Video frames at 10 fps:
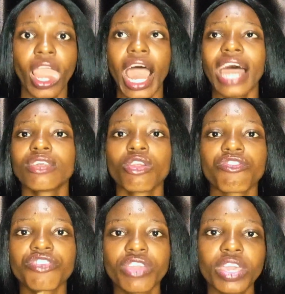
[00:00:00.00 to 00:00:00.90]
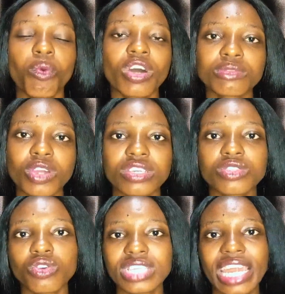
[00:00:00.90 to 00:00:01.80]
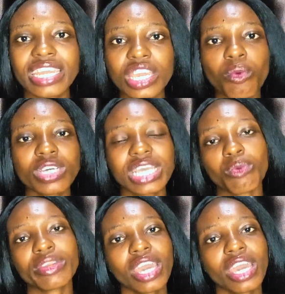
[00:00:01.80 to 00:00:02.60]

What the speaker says: had a lot of keywords, because those are the keywords that would